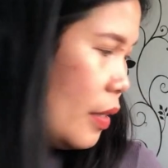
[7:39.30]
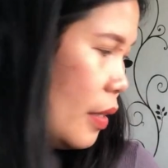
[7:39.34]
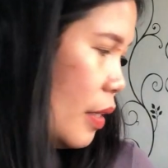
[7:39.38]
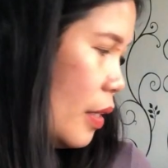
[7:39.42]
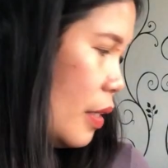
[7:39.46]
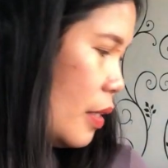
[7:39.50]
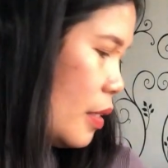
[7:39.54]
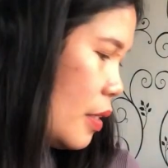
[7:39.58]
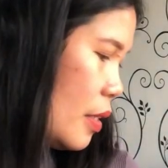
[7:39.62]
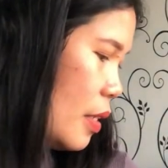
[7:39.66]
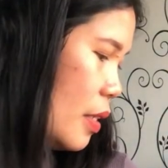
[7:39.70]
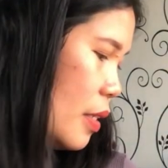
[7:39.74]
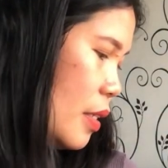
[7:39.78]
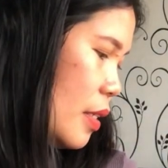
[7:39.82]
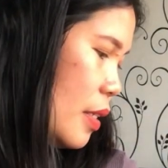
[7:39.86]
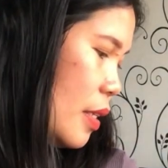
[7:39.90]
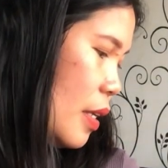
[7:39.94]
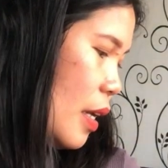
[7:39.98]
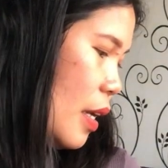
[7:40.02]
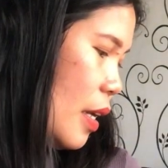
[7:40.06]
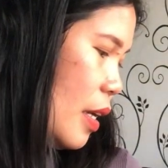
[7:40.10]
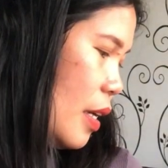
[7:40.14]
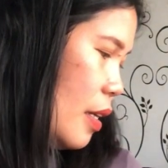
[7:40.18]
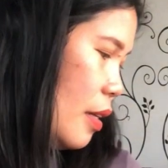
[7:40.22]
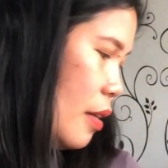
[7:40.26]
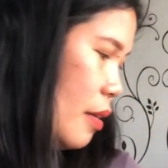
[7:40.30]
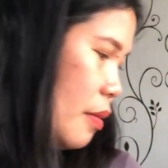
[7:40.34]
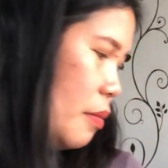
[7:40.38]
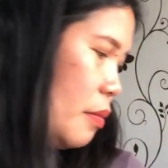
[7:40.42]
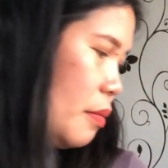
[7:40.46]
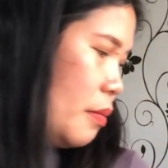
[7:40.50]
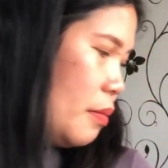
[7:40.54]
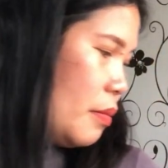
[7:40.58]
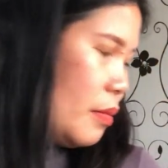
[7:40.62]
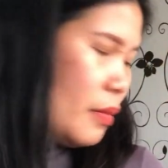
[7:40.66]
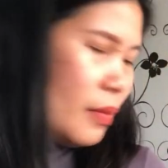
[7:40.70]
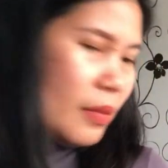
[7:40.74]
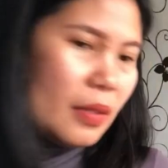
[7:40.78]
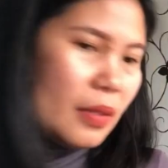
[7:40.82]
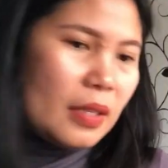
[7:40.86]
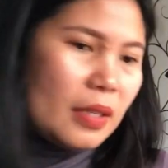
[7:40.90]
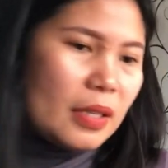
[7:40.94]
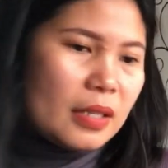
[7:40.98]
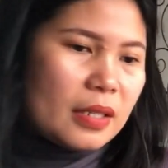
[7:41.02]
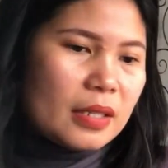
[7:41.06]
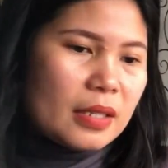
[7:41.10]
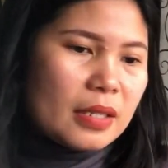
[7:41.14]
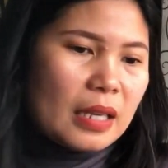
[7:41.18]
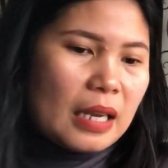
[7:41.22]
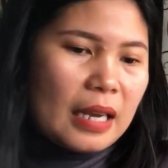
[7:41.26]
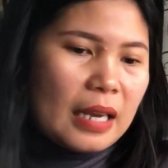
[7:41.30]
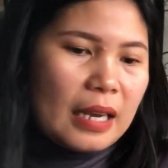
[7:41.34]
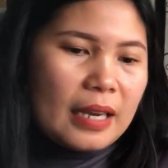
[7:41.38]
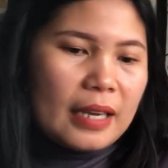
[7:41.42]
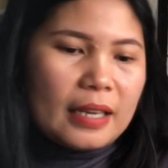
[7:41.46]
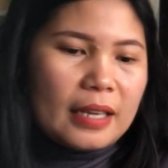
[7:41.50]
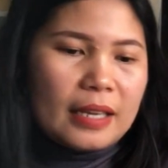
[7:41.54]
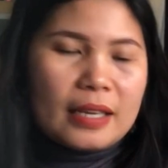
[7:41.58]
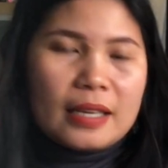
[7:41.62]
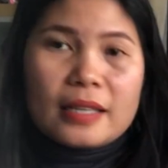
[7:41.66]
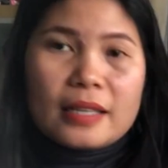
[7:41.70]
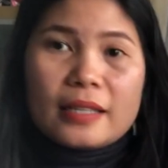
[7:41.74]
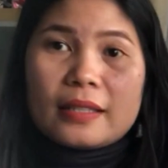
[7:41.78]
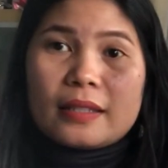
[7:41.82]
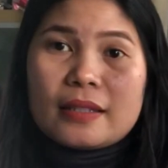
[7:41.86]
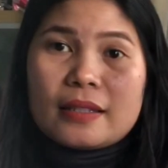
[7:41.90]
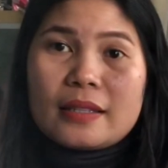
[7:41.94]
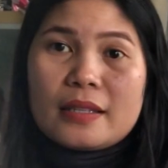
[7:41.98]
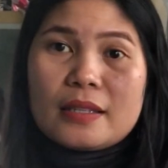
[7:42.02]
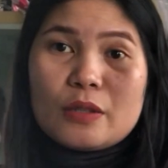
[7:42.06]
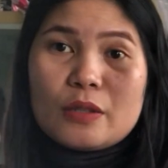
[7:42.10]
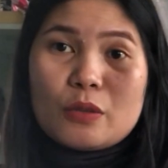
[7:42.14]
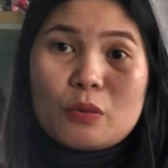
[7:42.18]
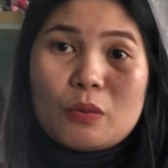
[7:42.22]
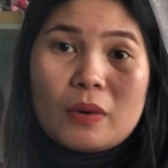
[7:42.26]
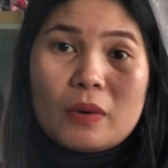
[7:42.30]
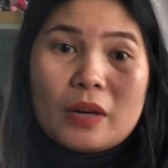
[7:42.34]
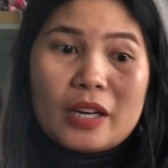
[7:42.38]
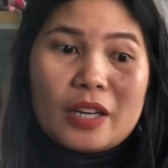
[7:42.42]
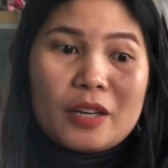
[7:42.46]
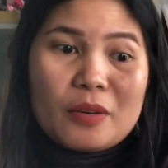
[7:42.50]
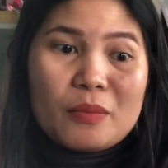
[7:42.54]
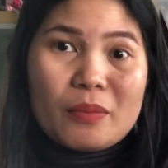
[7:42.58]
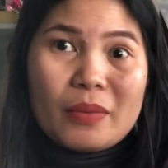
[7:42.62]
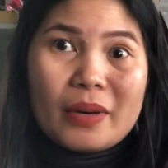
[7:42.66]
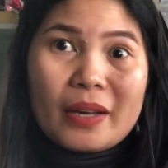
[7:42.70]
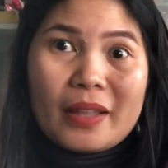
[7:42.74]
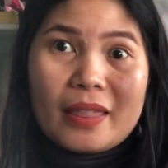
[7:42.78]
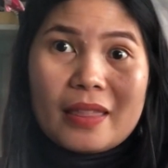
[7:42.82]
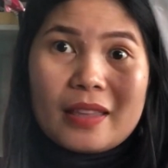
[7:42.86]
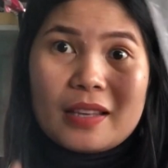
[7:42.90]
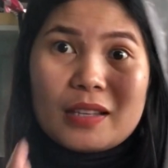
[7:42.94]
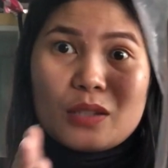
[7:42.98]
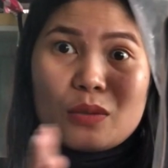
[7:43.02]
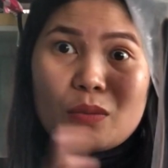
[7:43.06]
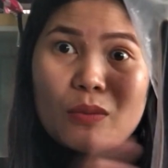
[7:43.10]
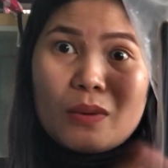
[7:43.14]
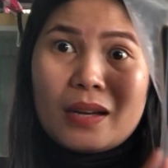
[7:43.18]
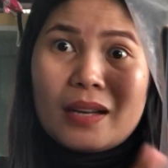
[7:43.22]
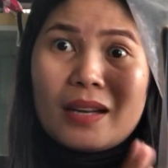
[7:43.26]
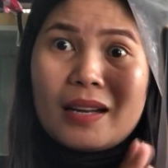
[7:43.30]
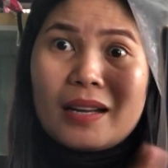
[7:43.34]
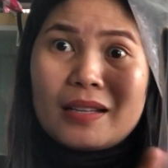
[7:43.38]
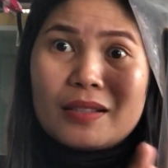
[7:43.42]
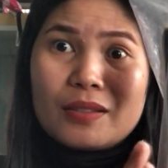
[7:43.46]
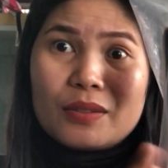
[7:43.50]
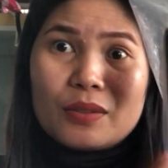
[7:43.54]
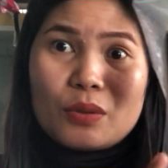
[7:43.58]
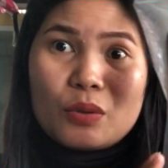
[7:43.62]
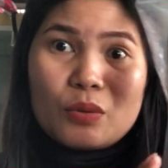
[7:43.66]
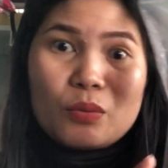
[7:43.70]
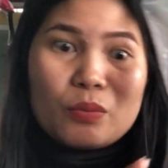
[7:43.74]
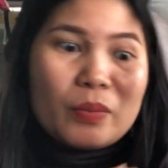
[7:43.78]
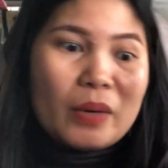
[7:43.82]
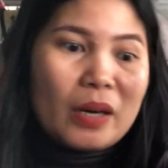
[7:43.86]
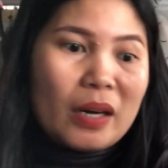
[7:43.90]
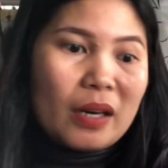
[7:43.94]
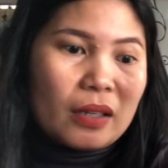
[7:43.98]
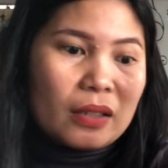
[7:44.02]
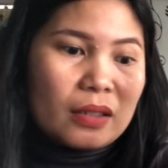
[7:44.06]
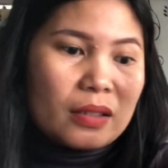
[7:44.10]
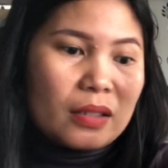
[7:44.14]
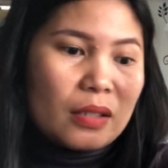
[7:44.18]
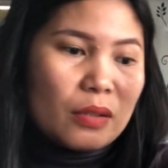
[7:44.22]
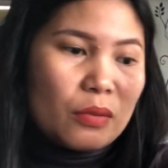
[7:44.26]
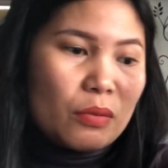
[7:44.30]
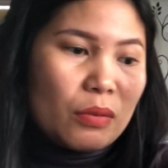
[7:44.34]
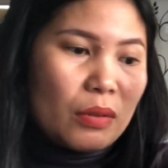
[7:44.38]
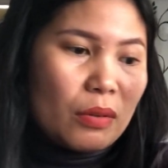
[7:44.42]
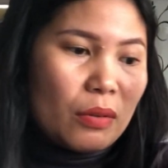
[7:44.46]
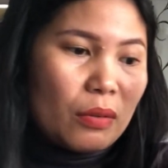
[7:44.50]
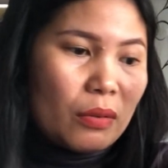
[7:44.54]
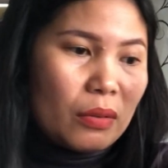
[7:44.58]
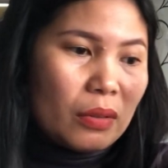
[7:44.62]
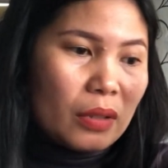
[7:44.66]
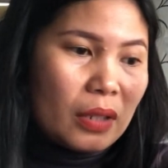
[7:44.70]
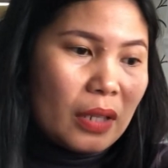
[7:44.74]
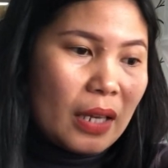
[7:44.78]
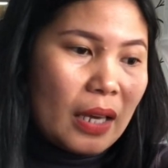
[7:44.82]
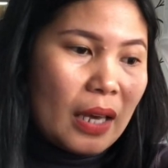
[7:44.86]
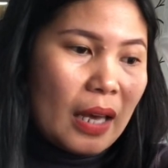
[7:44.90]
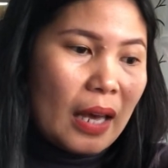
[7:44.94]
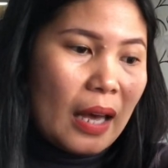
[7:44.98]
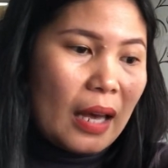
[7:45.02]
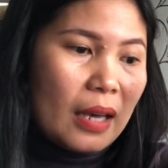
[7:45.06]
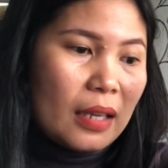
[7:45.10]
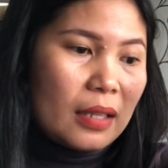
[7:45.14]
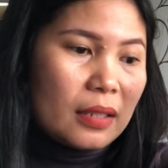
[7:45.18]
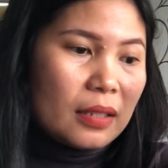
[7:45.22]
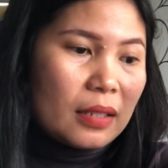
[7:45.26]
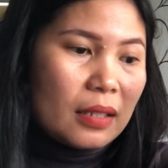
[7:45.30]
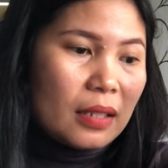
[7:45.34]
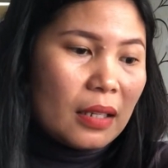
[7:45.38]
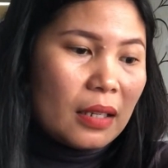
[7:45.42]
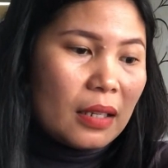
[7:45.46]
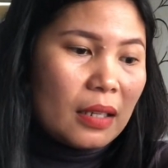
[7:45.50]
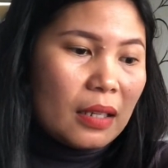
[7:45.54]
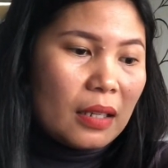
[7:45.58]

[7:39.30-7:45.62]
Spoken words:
It's the same design as this one, but this one has no box. This one only has